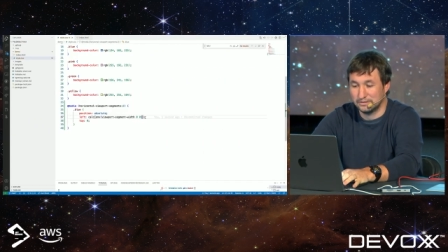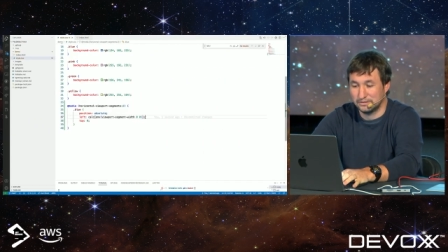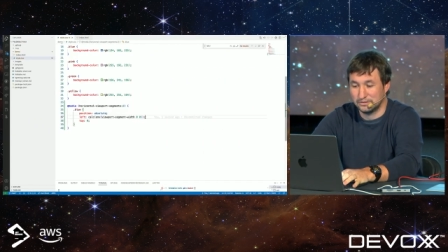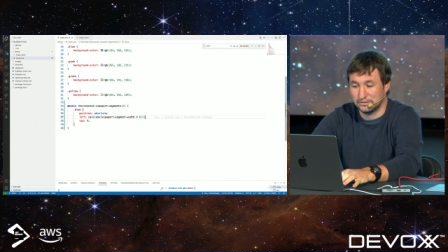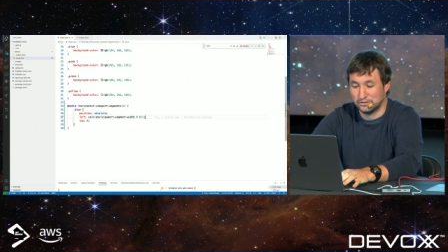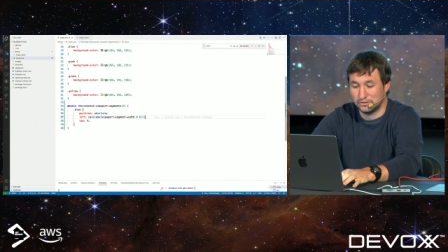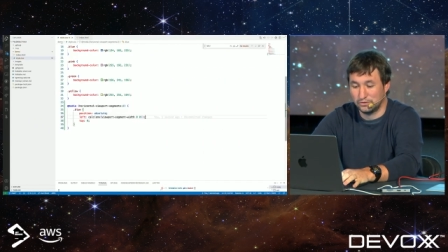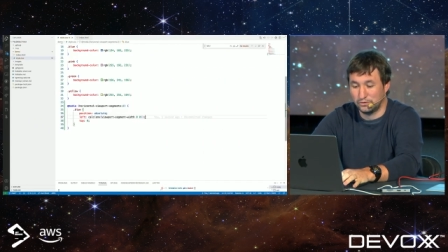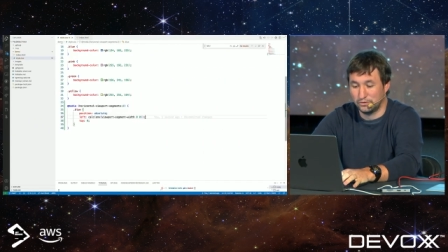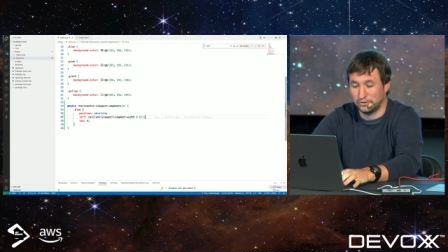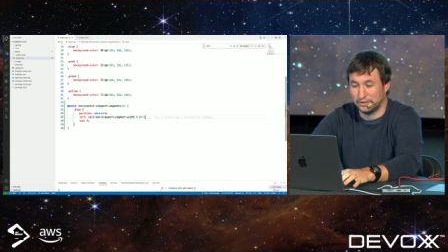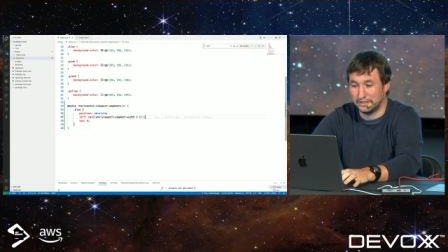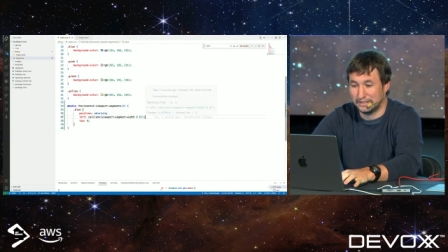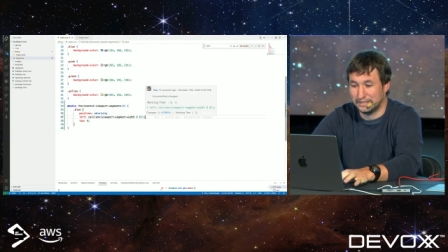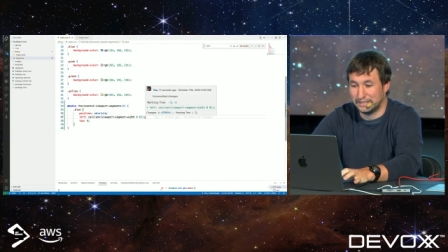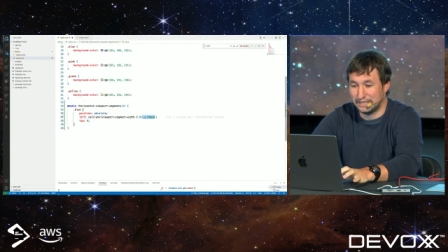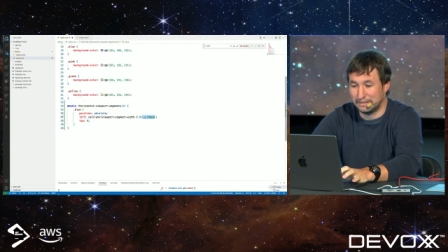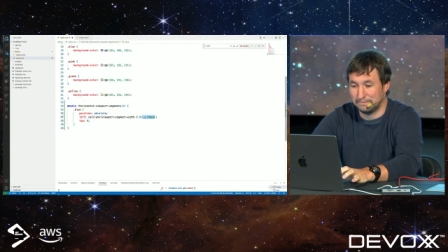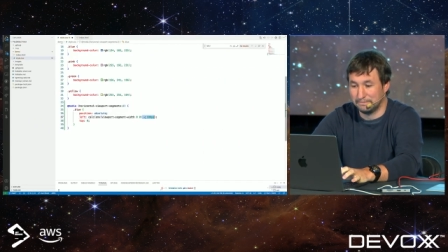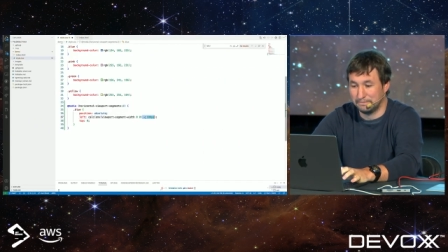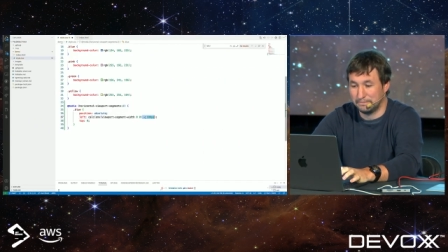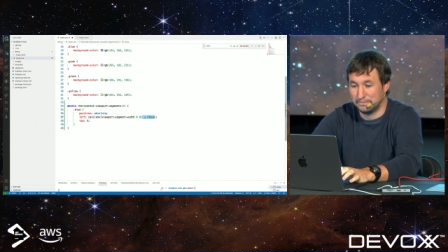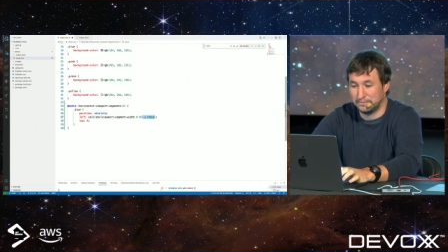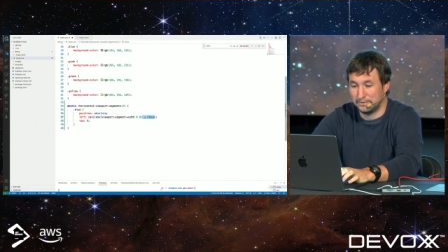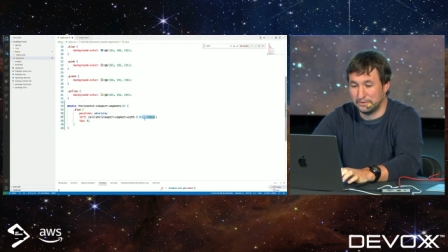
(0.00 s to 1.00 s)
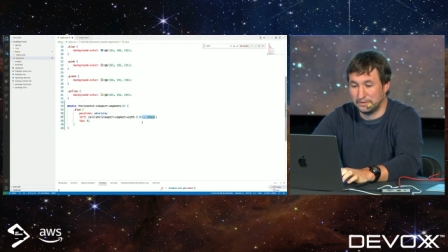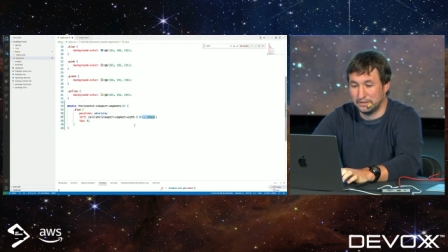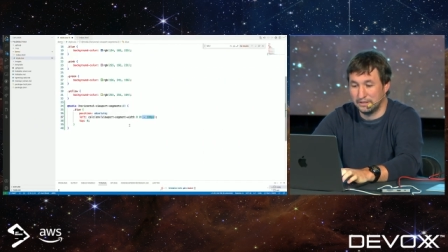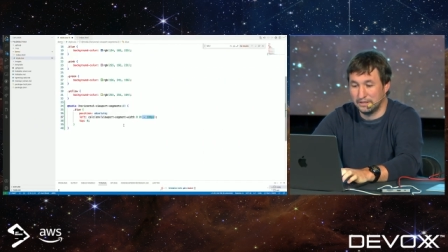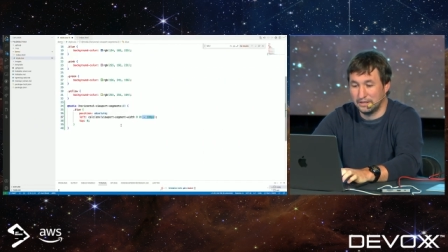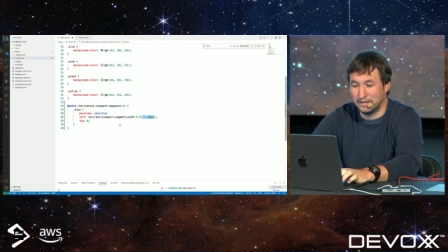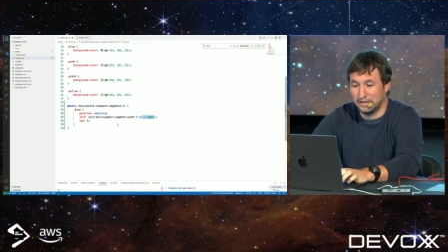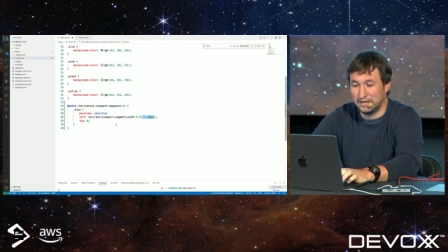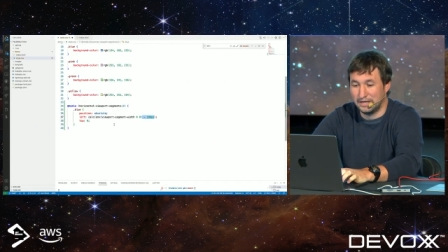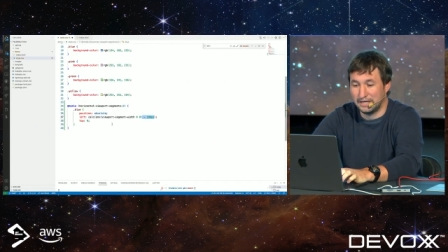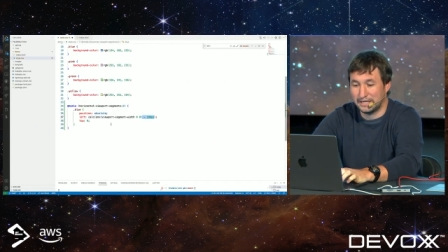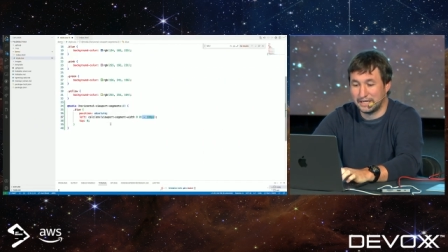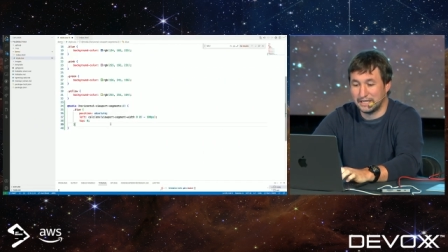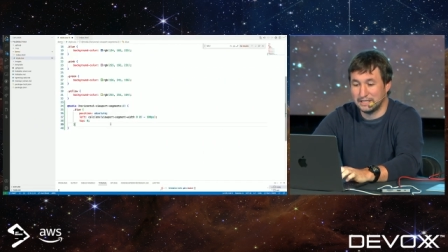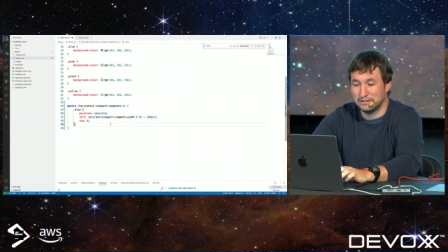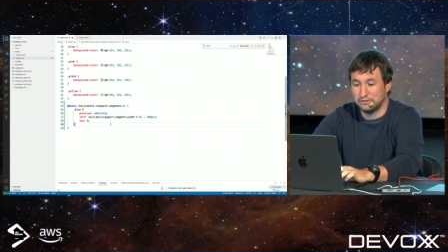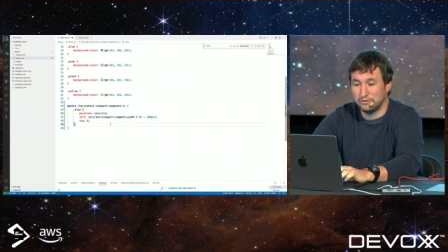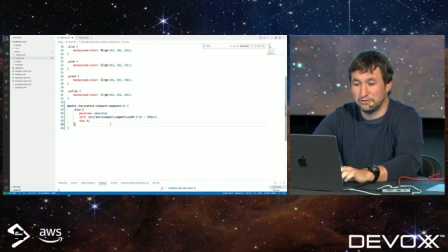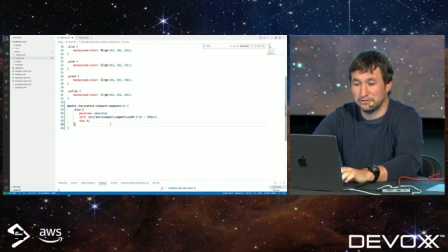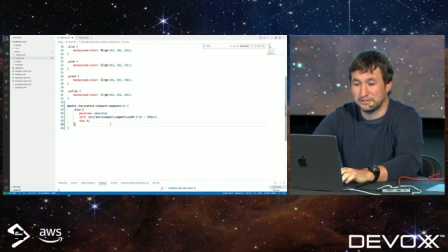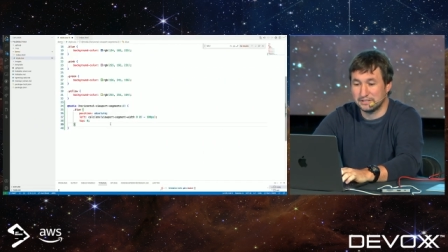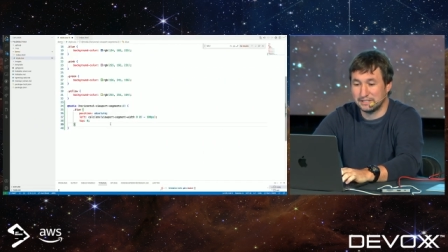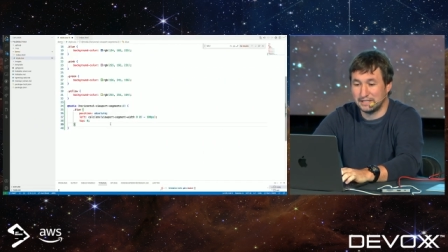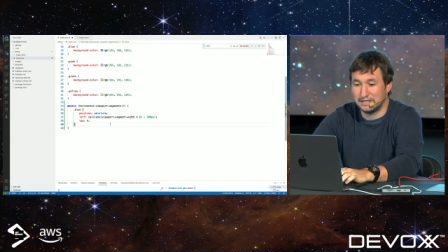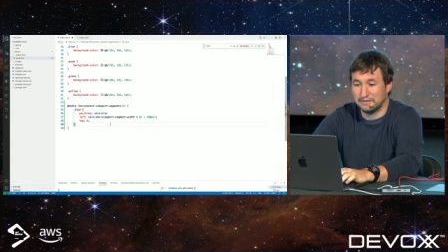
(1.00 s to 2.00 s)
So yeah, I can
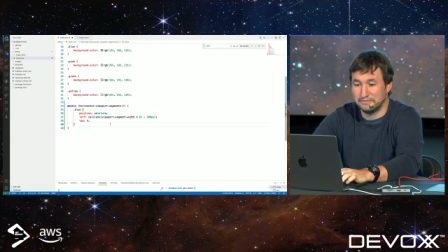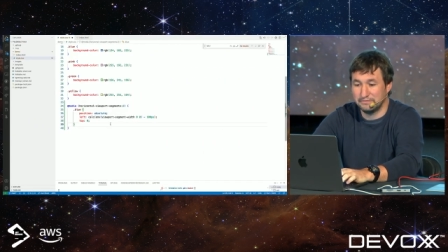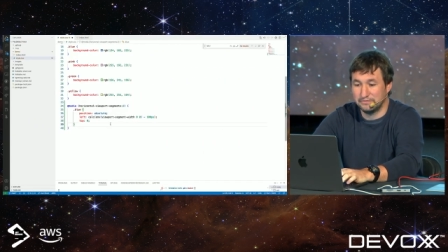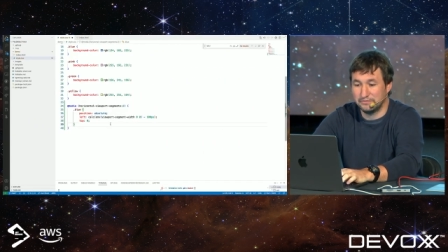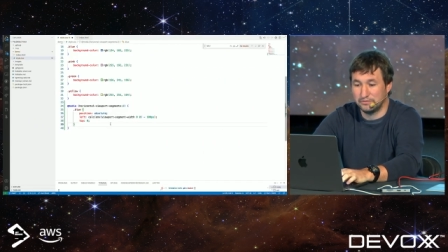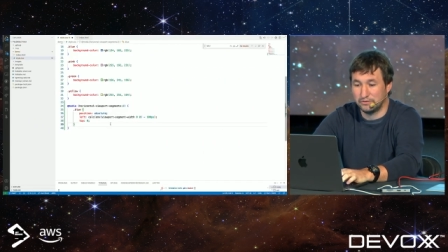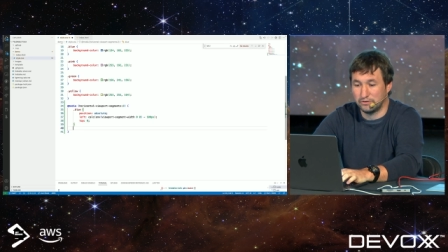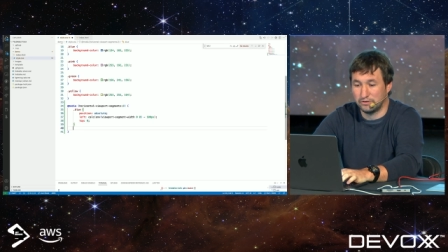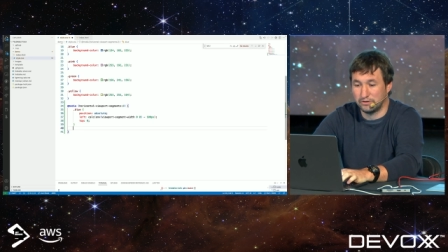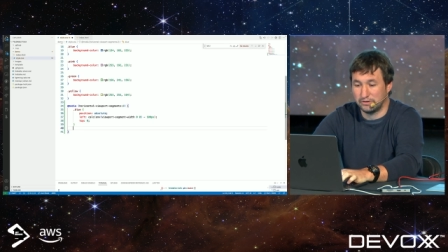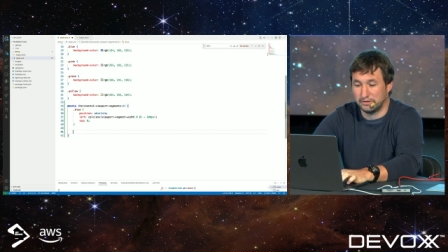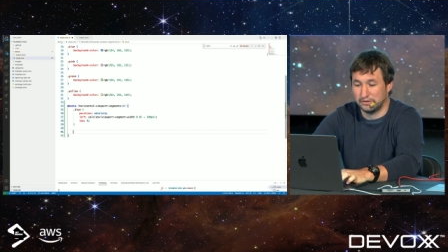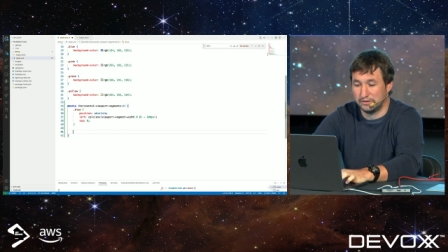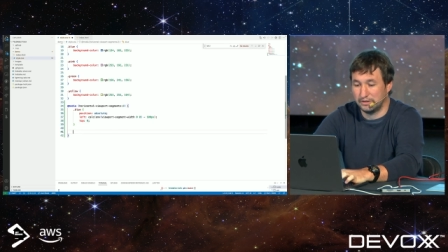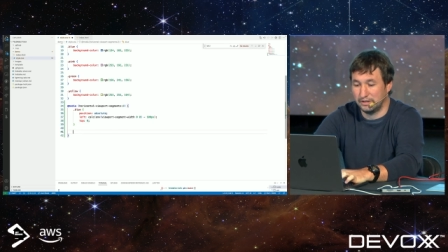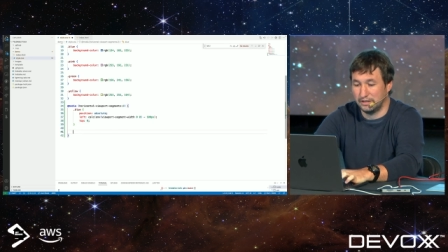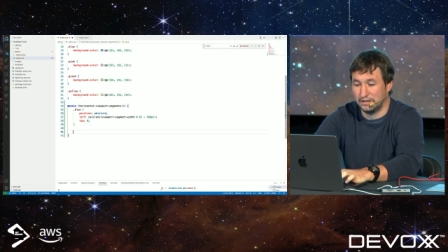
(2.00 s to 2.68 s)
do the same for,